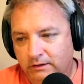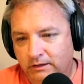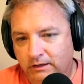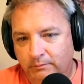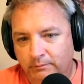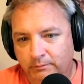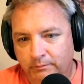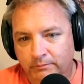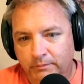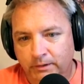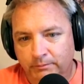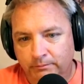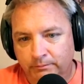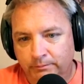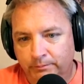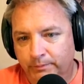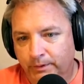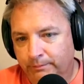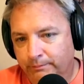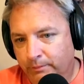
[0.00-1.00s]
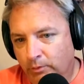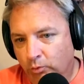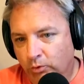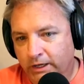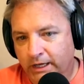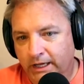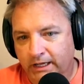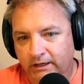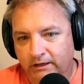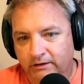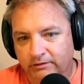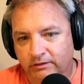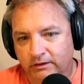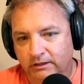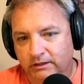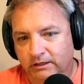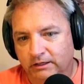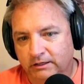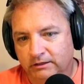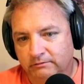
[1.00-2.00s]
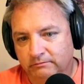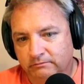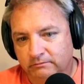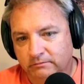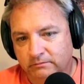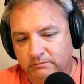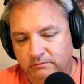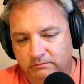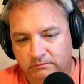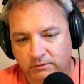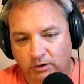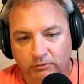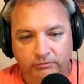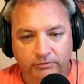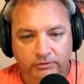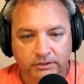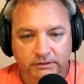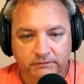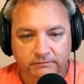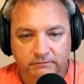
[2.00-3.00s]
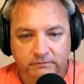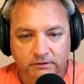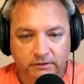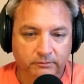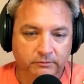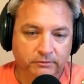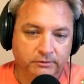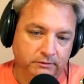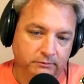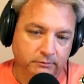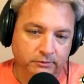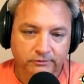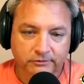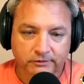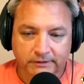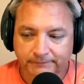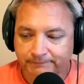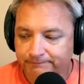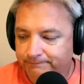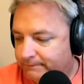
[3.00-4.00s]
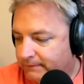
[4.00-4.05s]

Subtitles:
I'm okay, I think, hopefully. I mean, we'll see.